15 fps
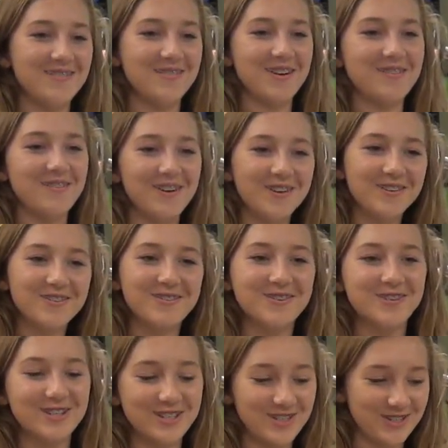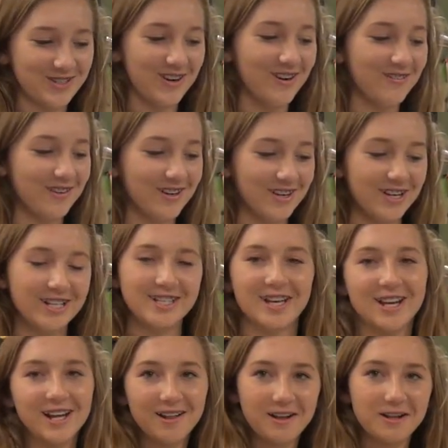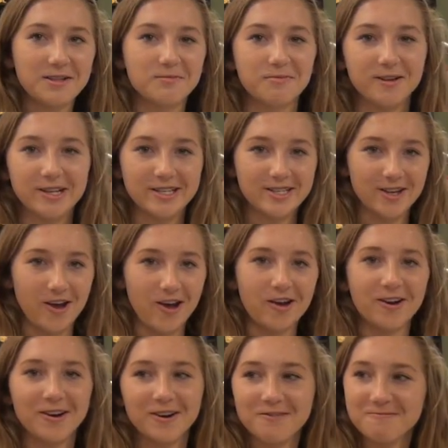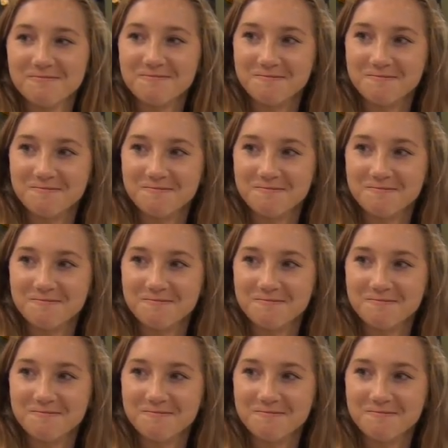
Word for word: My favorite food is strawberries, and I like to play soccer.